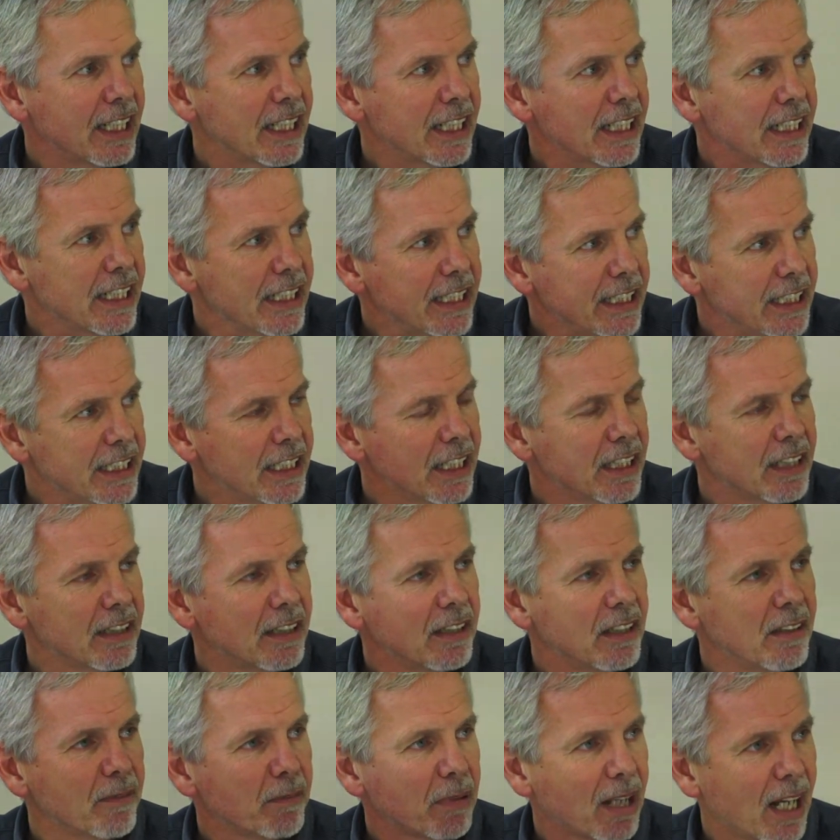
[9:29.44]
he
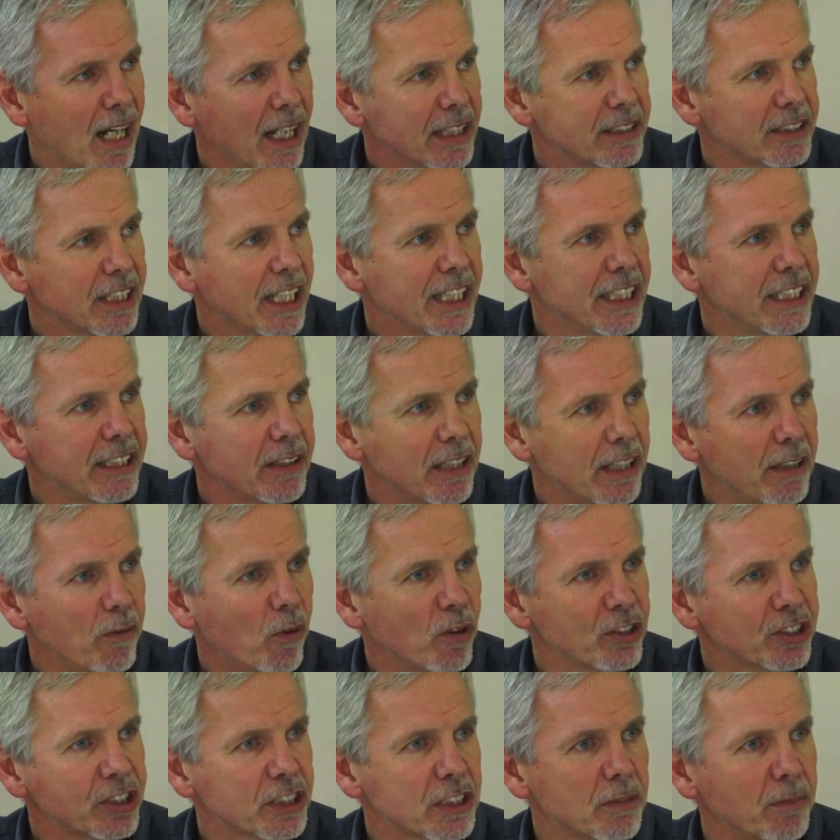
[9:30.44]

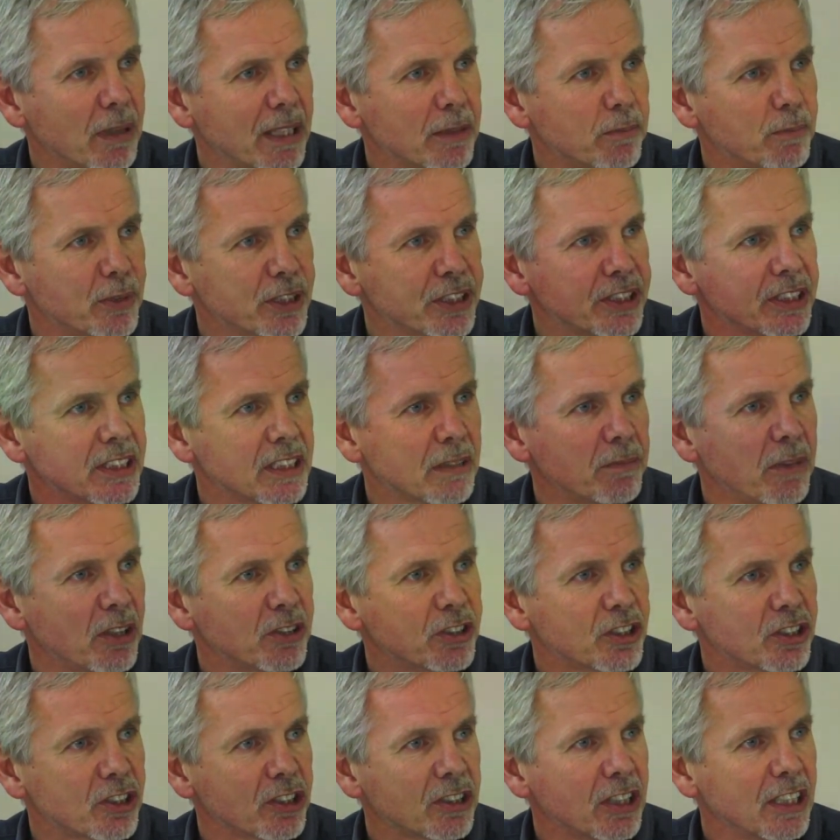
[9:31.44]
wants to make Britain the
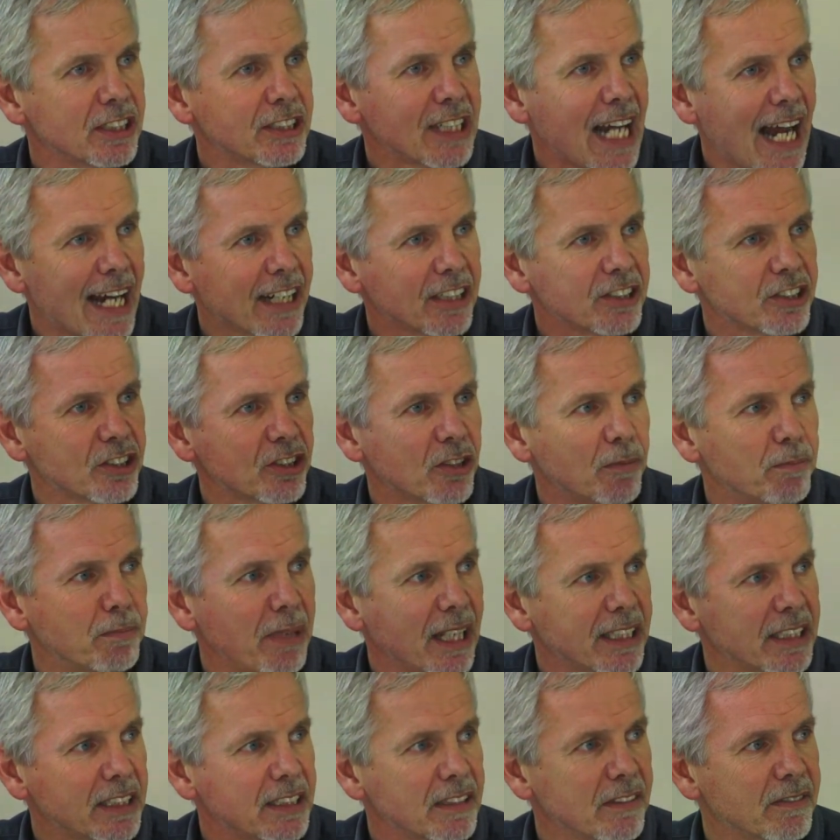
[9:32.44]
most tax
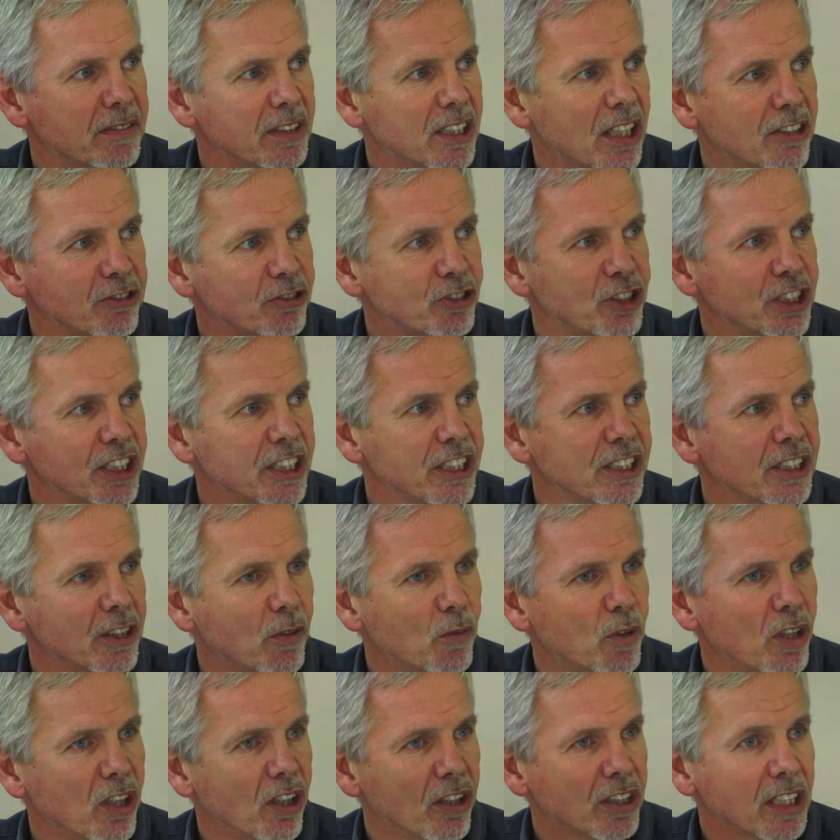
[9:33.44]
competitive country in the
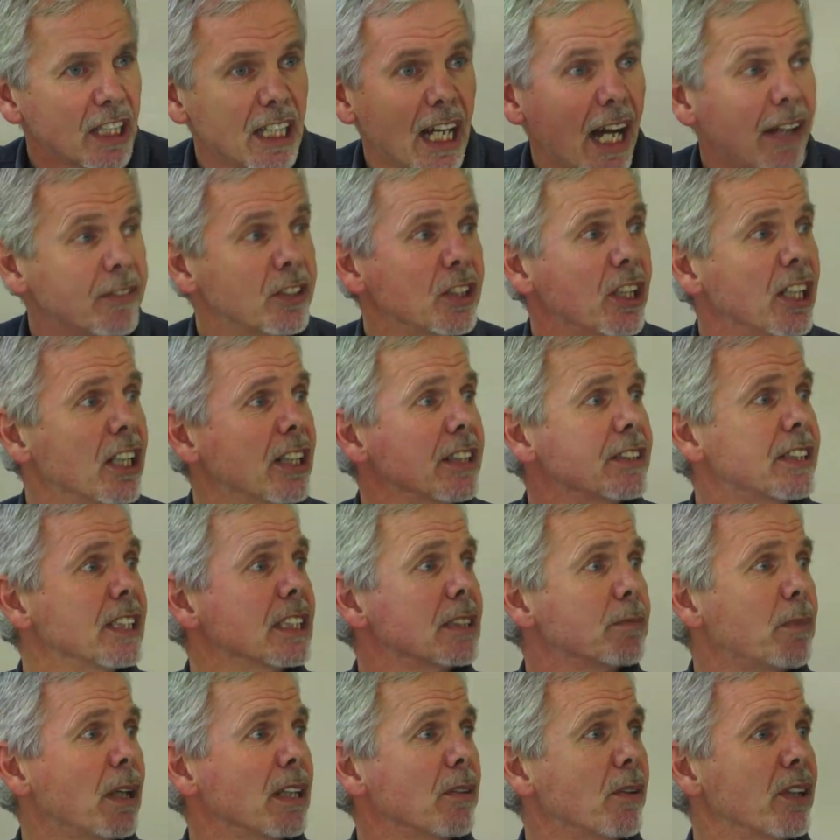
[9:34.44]
world. Have you heard
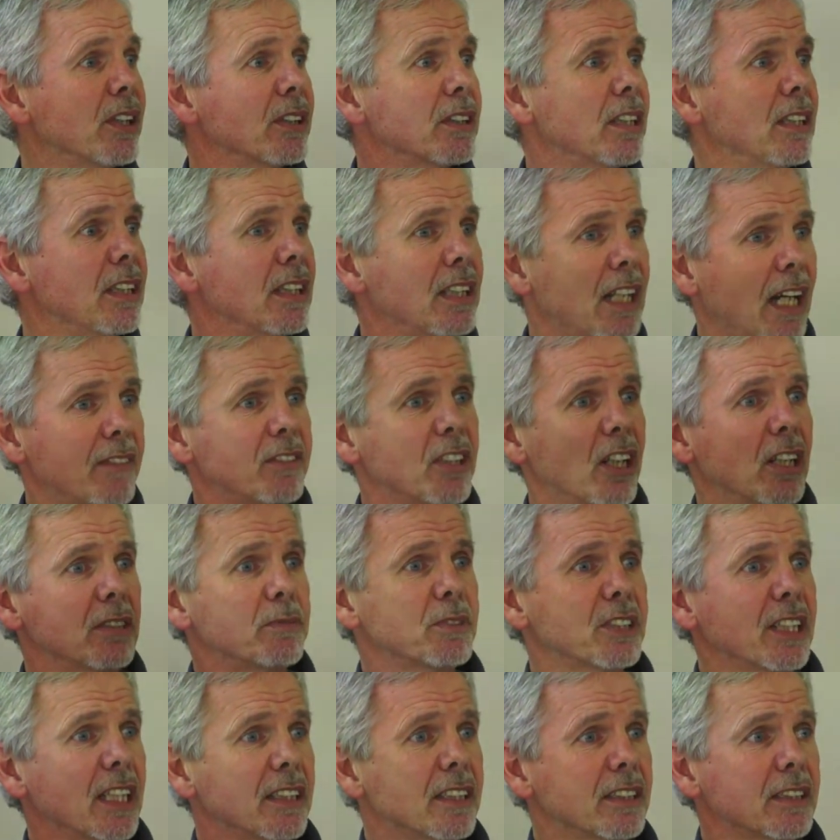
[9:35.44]
this, by the way? Have you heard him
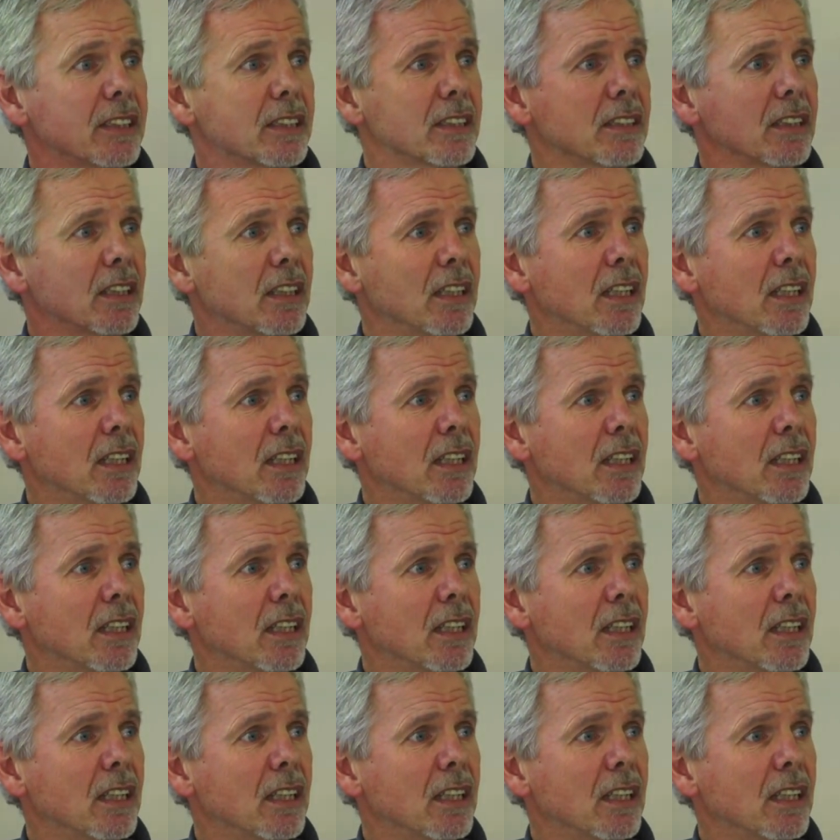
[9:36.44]
say this?